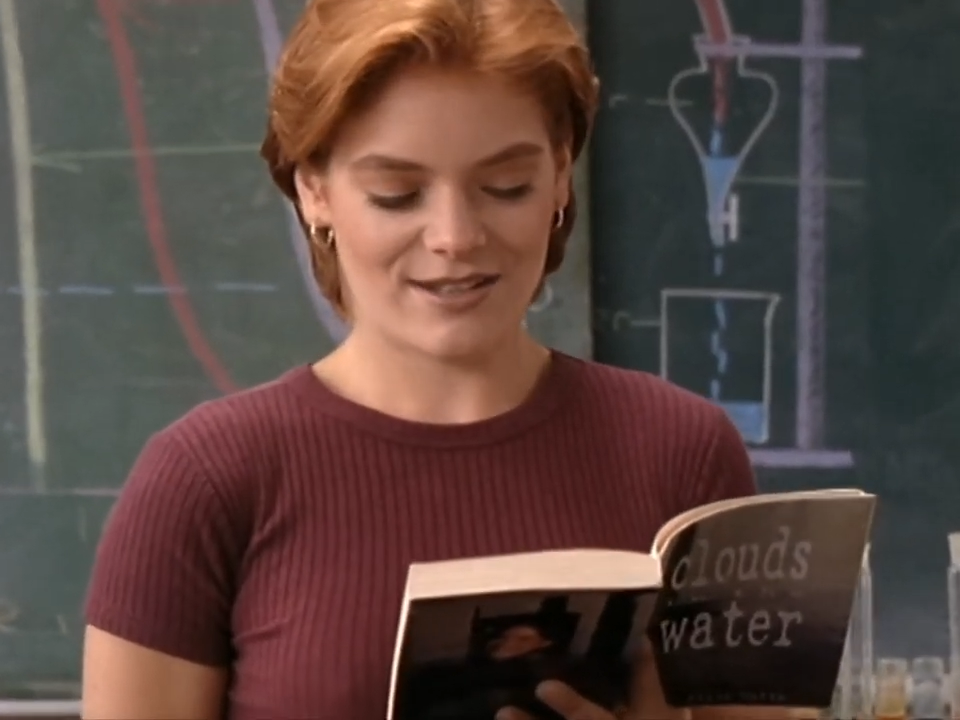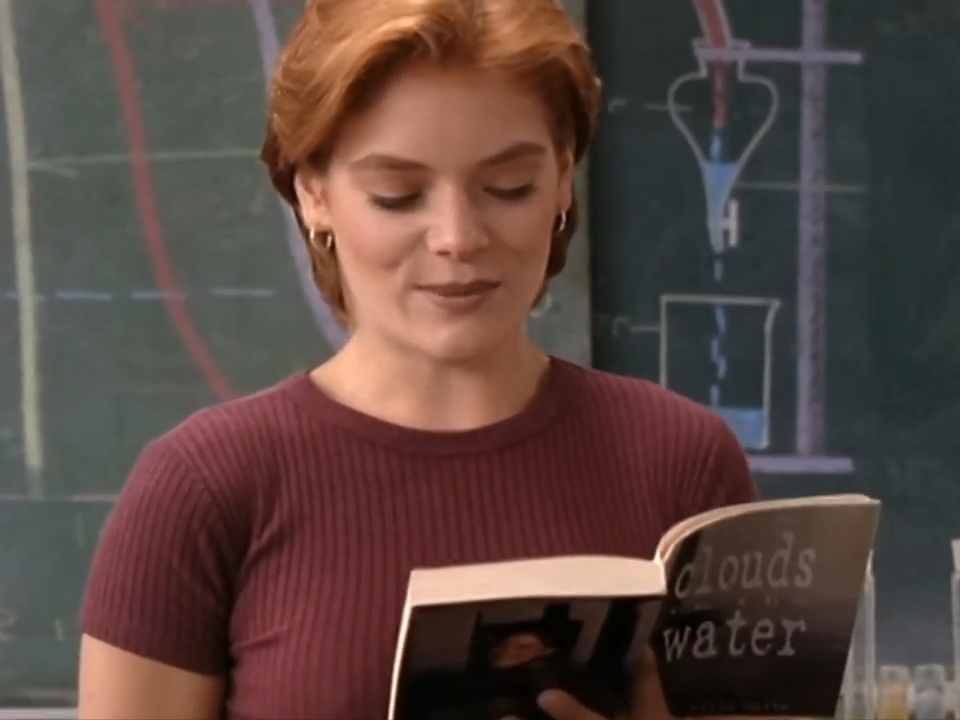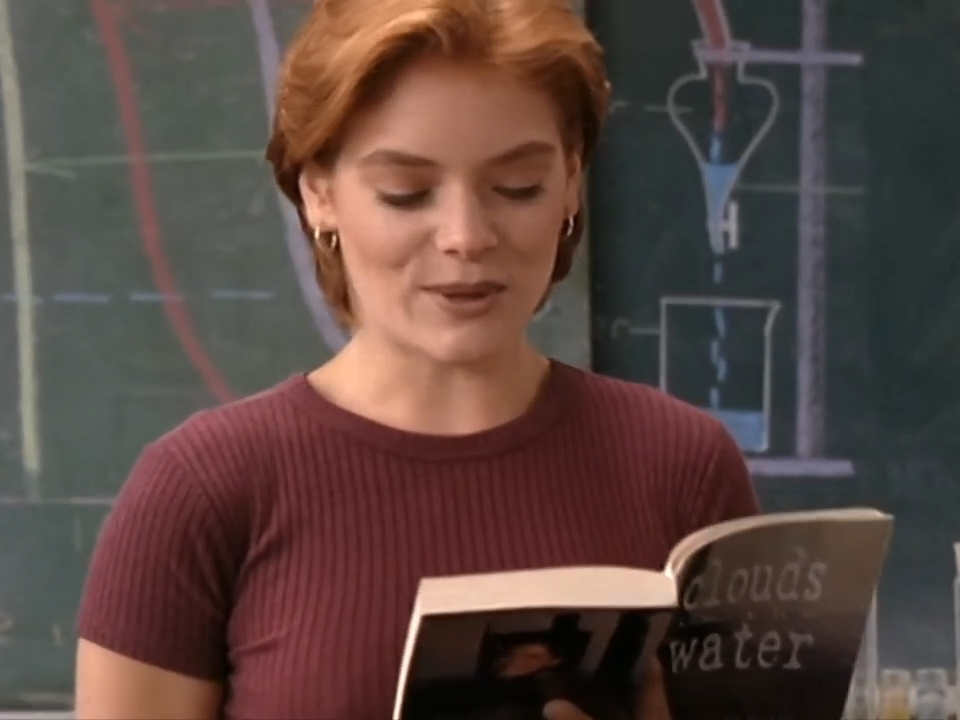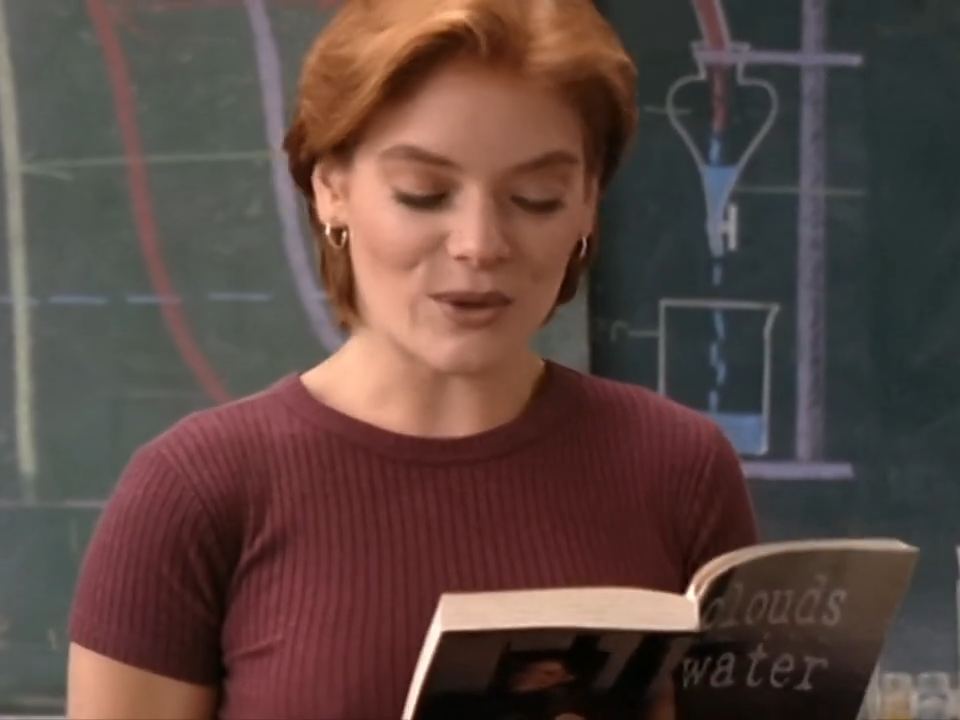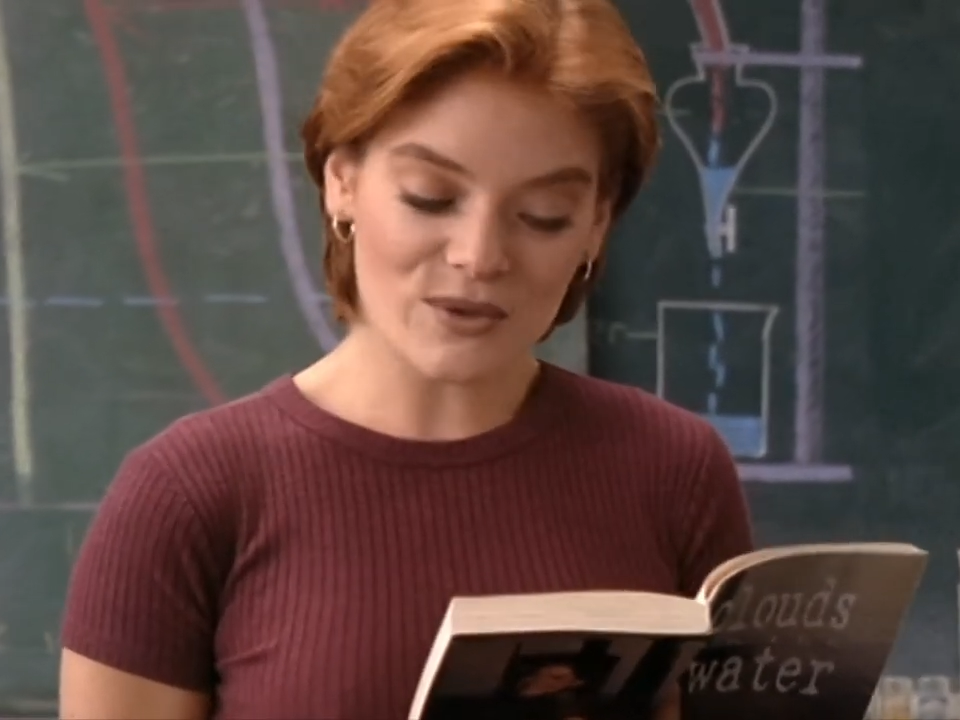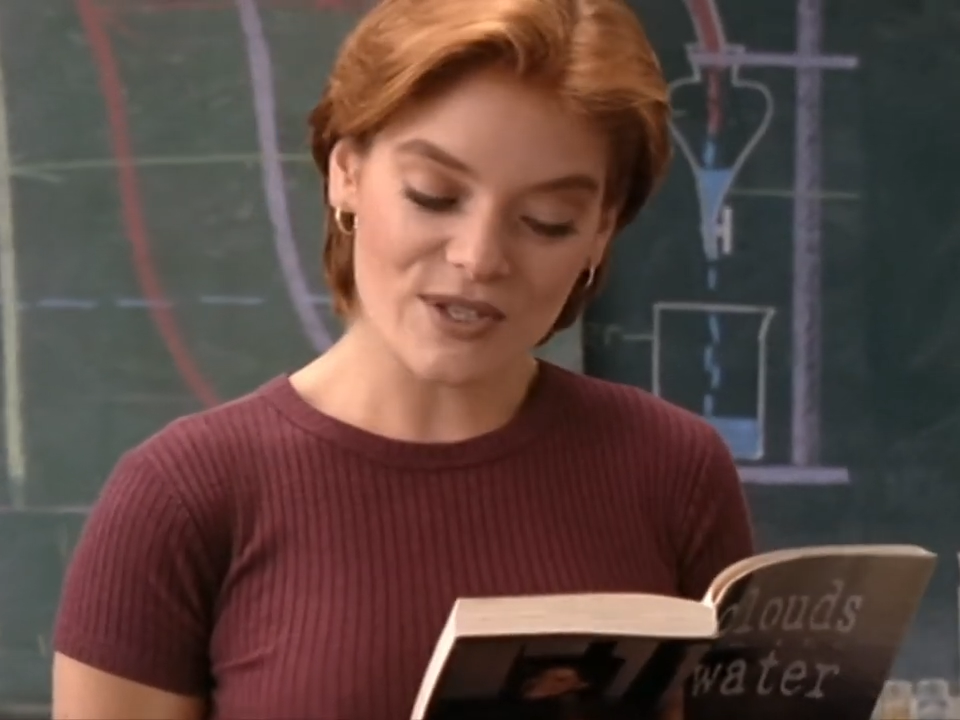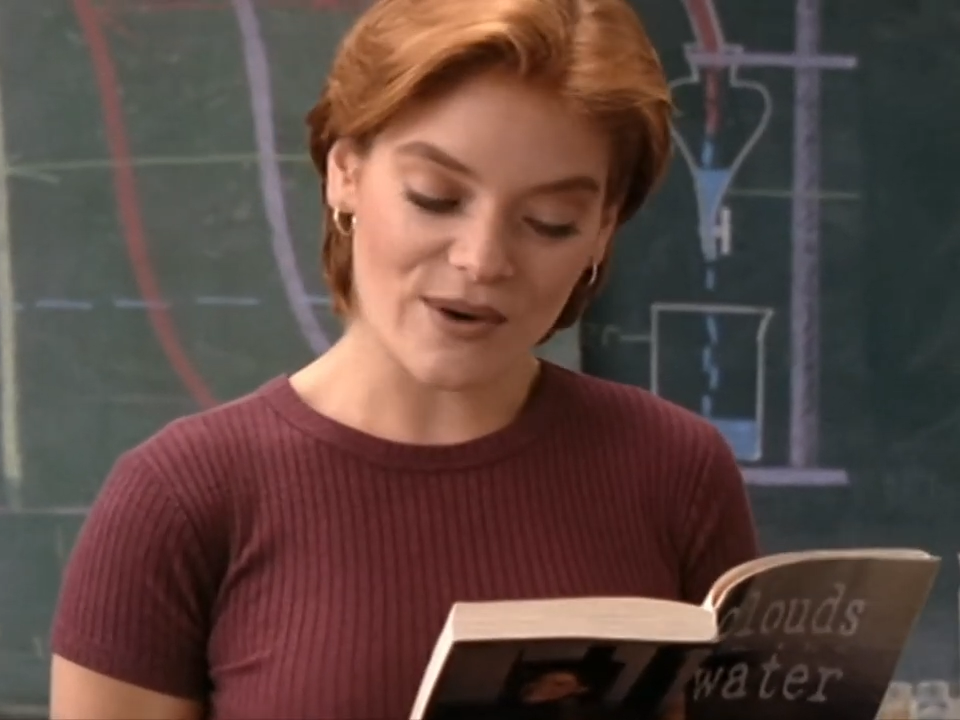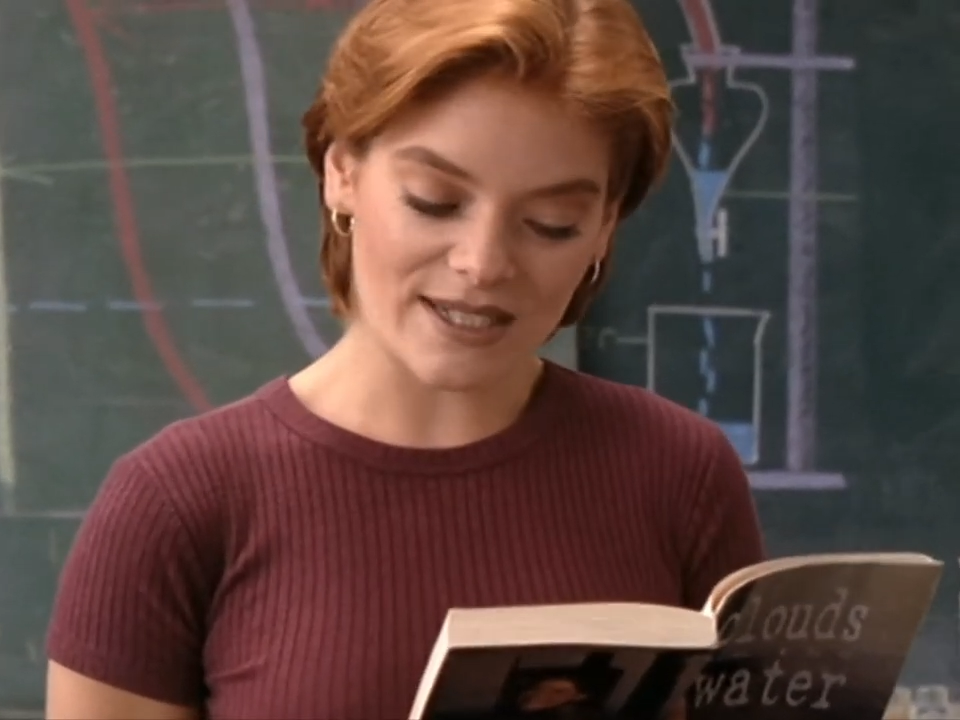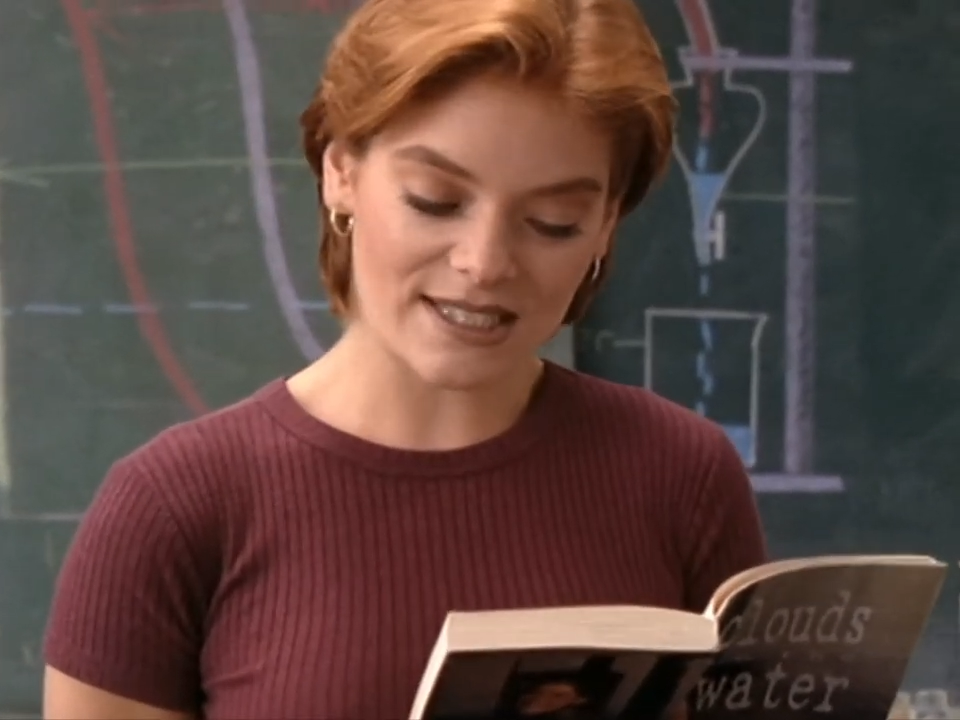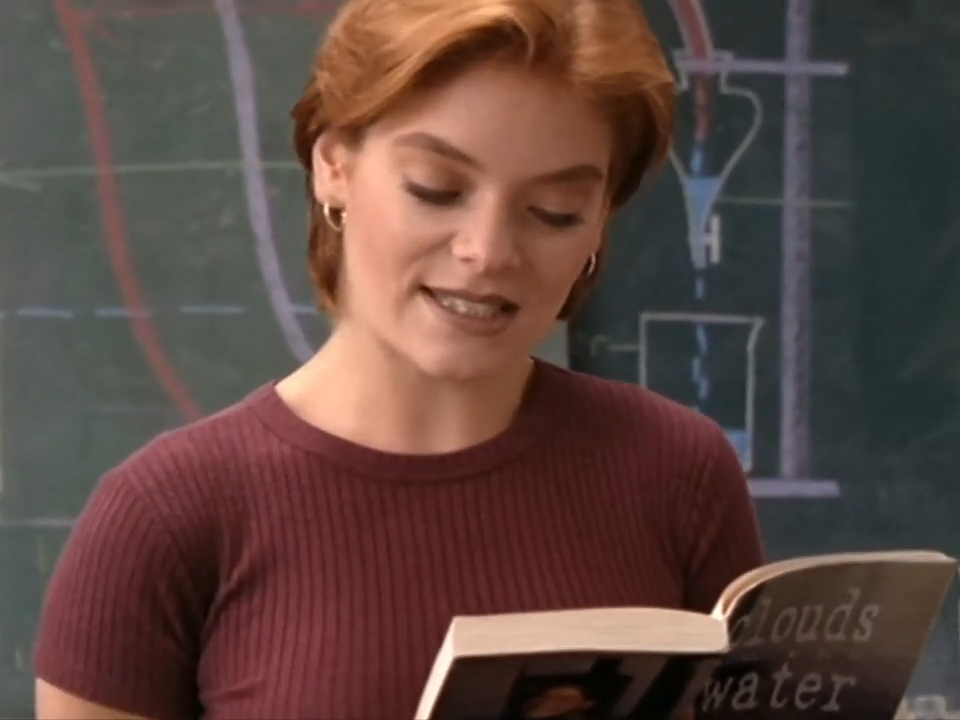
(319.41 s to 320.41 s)
you will also
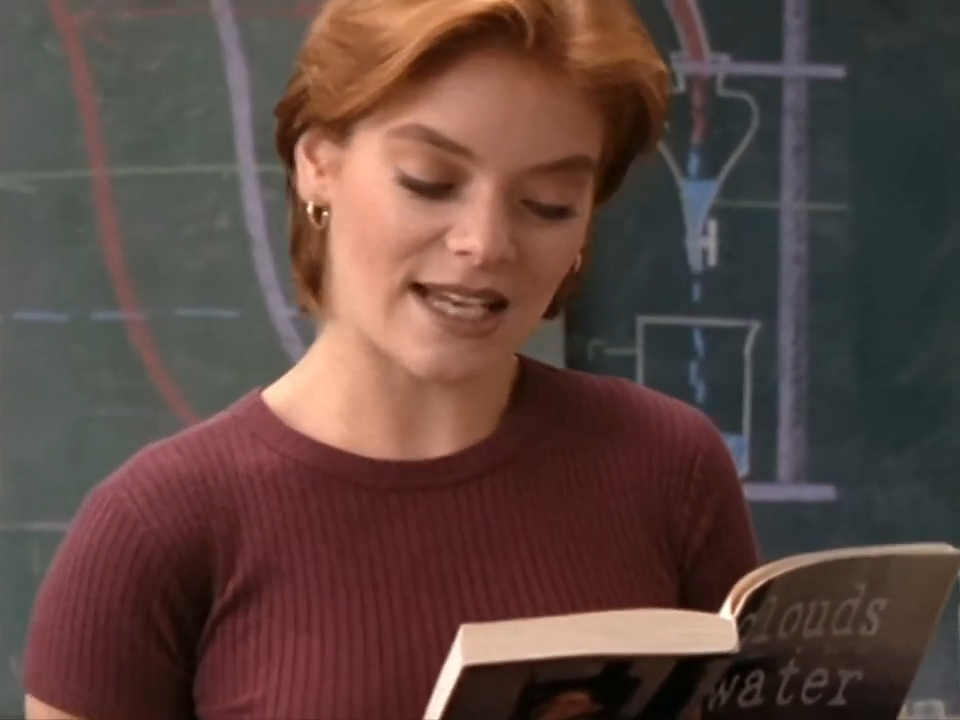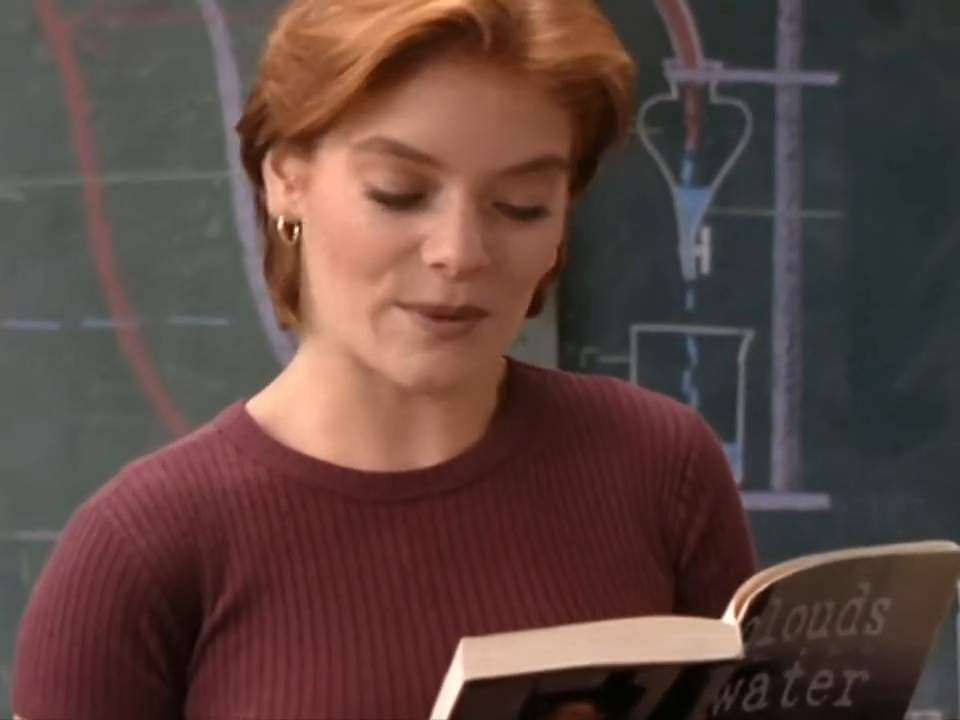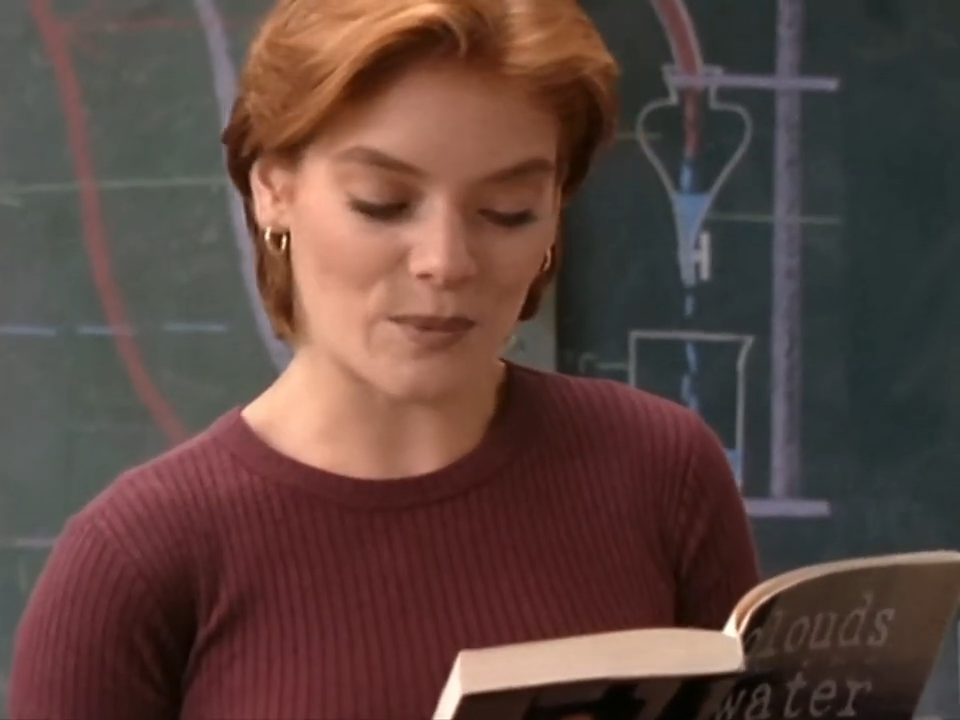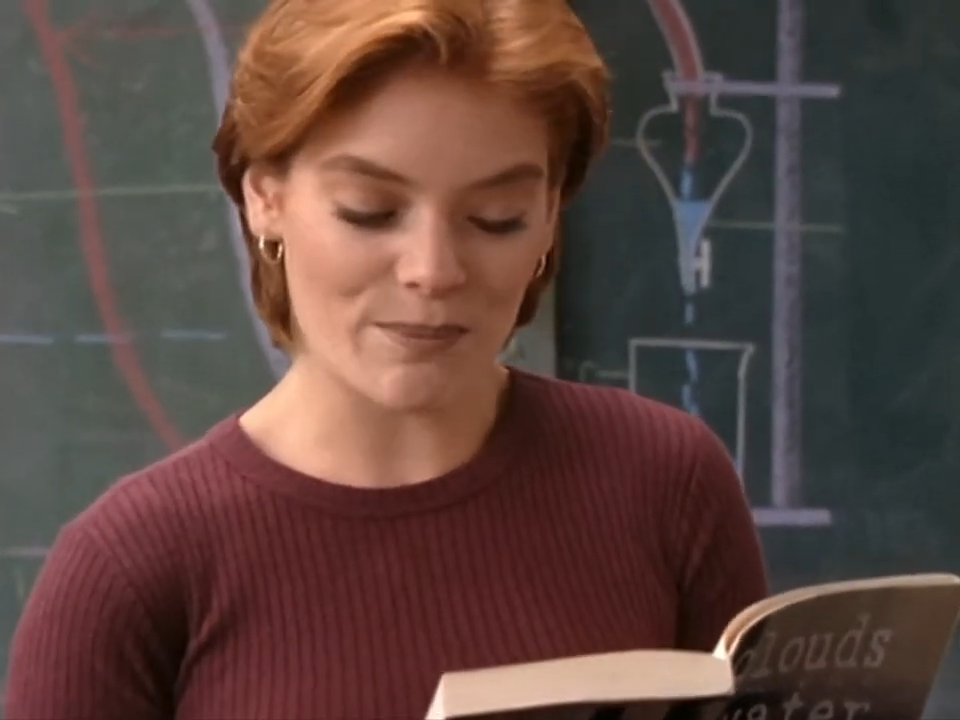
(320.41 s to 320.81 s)
understand